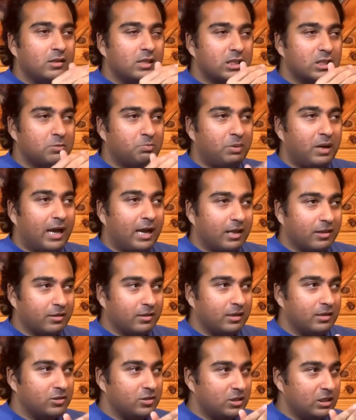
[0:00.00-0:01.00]
this
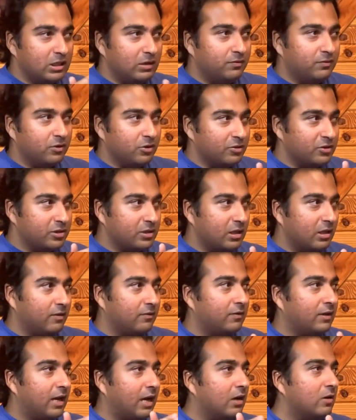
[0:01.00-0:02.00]
path and see for
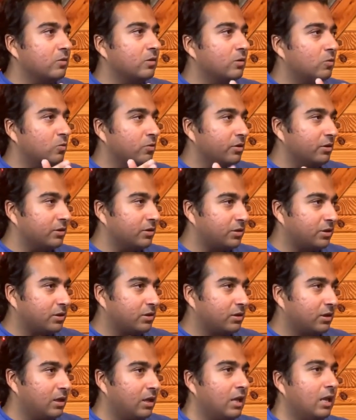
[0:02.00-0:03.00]
yourself how it
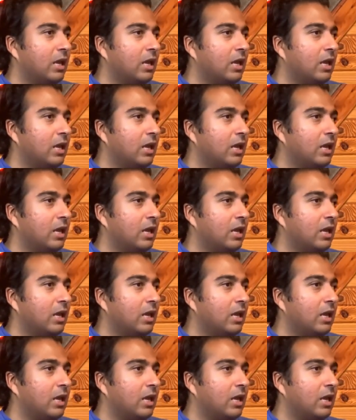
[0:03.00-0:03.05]
works.